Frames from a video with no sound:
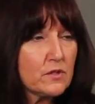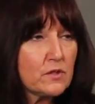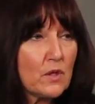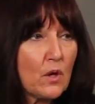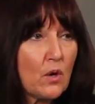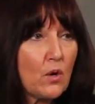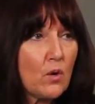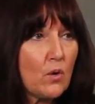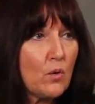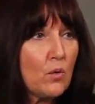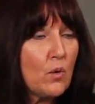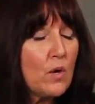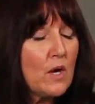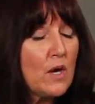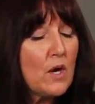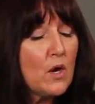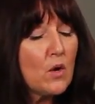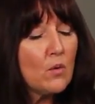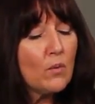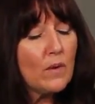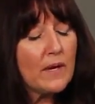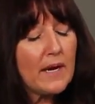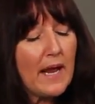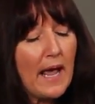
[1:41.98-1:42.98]
So
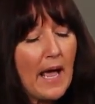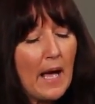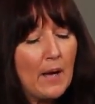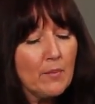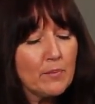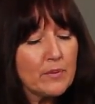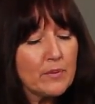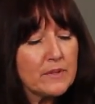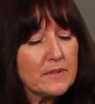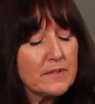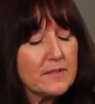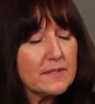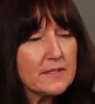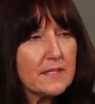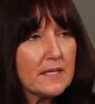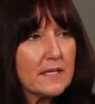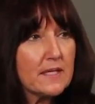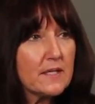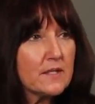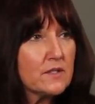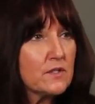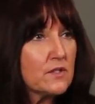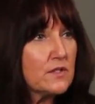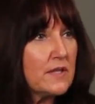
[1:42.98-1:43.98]
what happens
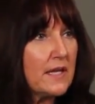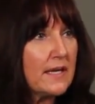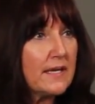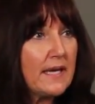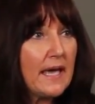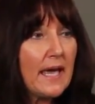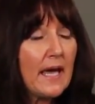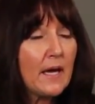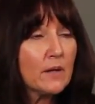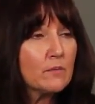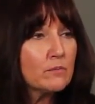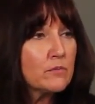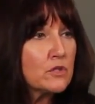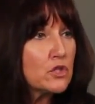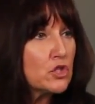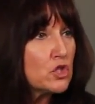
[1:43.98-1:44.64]
is they can't